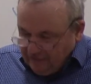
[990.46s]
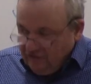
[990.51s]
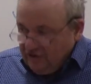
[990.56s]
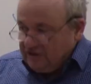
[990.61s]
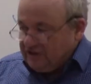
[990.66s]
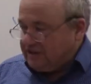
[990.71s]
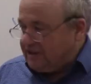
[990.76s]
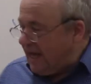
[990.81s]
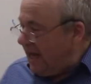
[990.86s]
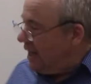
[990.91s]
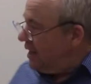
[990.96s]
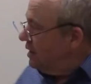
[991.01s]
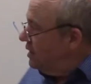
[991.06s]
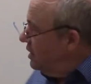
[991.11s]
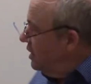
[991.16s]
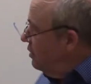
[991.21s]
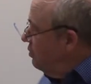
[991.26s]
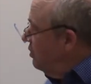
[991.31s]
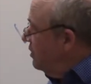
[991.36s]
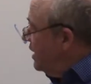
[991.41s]

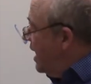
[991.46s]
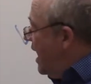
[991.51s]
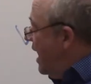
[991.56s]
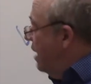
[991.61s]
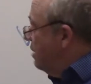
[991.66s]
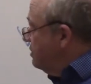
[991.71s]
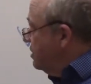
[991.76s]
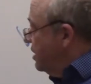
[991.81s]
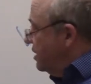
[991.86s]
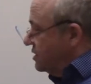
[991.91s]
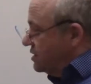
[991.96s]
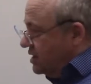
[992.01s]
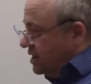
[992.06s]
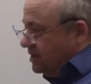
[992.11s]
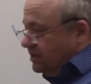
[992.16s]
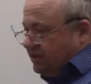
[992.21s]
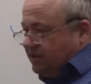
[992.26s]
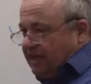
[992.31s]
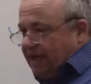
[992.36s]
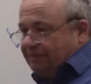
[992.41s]
secondly, without this
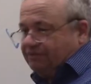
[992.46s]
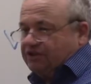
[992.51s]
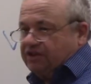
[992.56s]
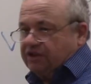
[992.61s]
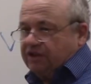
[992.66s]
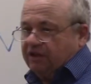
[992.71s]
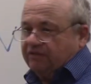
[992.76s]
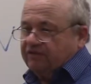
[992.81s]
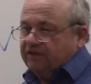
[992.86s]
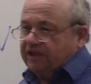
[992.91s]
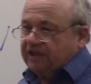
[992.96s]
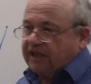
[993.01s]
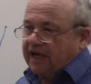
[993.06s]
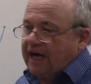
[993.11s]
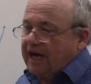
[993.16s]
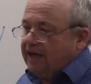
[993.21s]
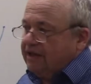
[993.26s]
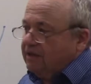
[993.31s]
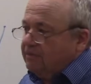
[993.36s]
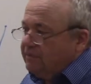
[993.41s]
conception of an
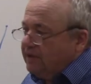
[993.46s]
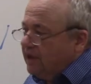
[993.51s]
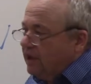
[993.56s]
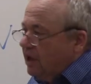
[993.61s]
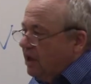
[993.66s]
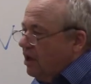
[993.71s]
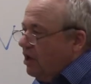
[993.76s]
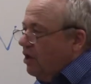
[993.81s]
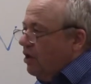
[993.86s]
economy,